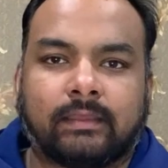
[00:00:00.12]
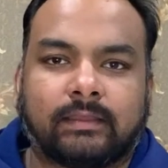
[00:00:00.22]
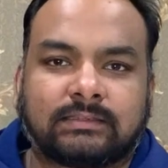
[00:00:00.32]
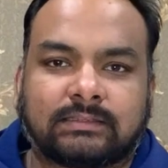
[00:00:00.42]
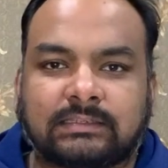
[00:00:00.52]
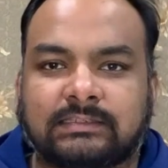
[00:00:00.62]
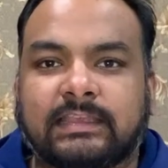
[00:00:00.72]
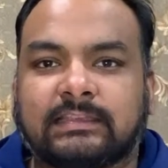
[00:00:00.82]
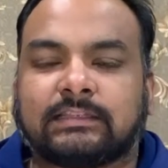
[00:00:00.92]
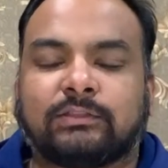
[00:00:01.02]
It's the
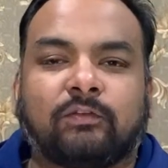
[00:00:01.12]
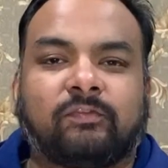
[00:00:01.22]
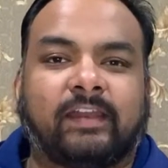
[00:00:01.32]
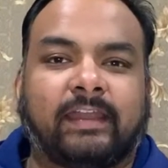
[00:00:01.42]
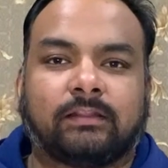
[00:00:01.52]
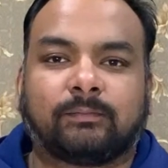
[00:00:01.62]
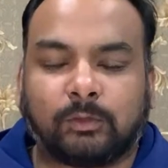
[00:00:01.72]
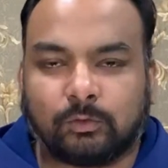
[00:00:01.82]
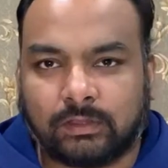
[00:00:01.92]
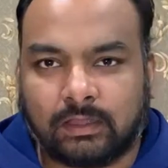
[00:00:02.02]
season of red and
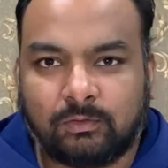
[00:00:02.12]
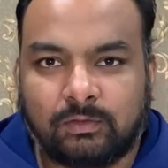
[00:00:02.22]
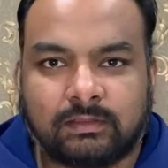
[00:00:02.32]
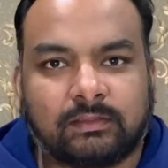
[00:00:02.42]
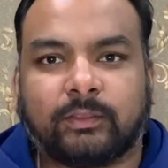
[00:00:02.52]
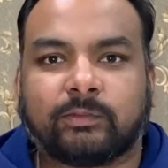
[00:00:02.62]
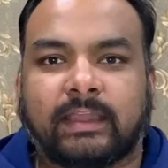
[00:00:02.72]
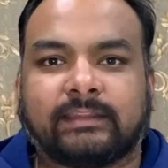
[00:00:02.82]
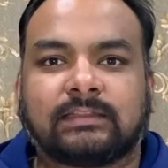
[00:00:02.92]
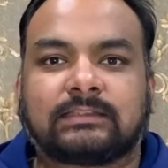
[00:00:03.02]
blue now. The
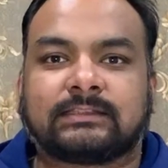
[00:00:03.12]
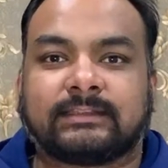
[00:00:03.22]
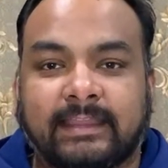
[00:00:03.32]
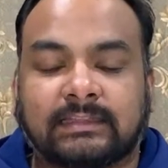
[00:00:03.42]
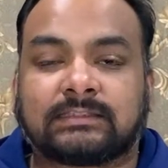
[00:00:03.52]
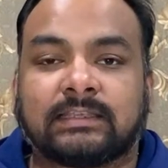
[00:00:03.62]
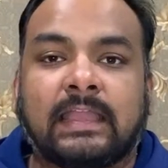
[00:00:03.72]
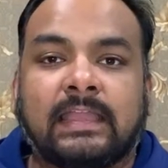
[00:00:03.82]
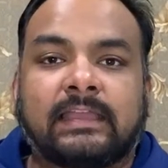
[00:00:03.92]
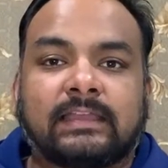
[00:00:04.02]
United States
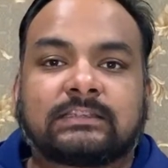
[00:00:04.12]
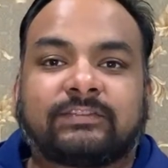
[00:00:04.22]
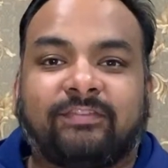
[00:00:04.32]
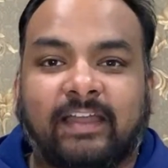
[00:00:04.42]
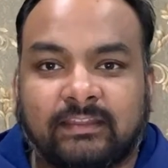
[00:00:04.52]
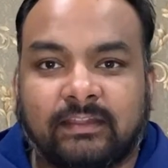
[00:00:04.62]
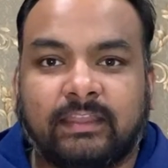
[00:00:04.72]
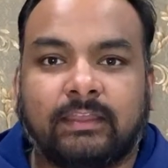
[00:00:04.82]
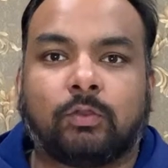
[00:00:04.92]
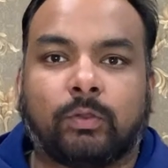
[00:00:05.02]
is
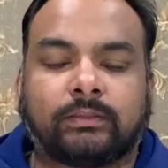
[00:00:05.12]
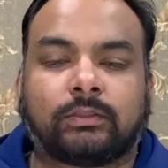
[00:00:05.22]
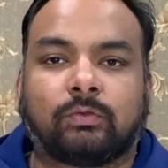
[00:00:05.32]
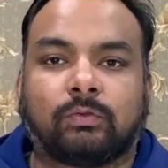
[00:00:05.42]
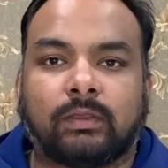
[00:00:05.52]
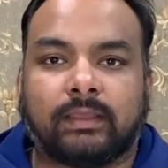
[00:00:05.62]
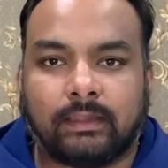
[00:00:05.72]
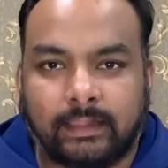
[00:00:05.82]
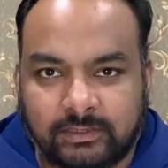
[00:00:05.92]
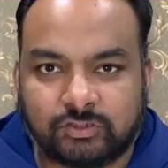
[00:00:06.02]
finally going to
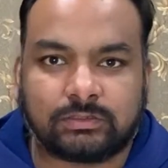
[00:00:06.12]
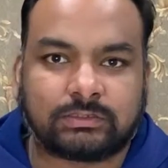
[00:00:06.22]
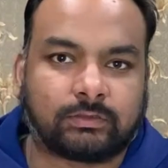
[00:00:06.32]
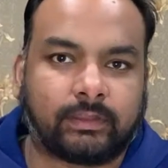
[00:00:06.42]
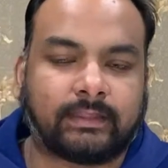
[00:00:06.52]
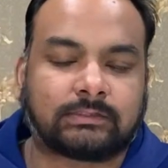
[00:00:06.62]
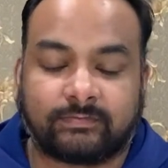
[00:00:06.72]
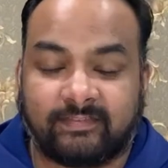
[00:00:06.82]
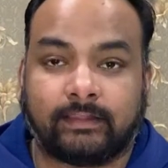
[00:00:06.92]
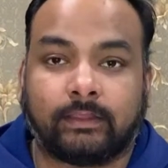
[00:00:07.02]
elections today. It's
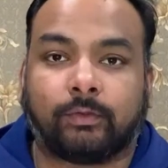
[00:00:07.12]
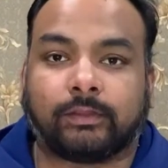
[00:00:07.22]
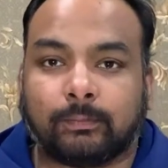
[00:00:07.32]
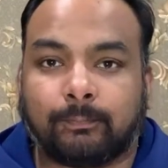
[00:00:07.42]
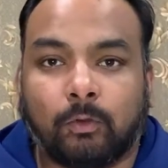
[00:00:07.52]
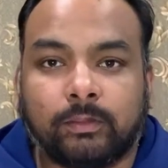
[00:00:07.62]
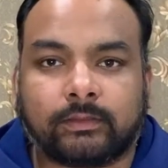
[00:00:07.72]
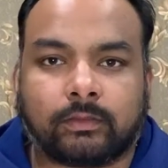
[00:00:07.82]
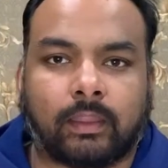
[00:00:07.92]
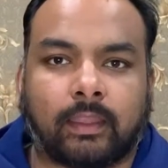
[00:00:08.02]
finally going to
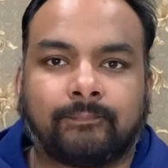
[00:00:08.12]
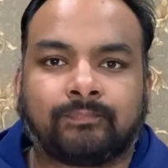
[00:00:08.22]
polling today.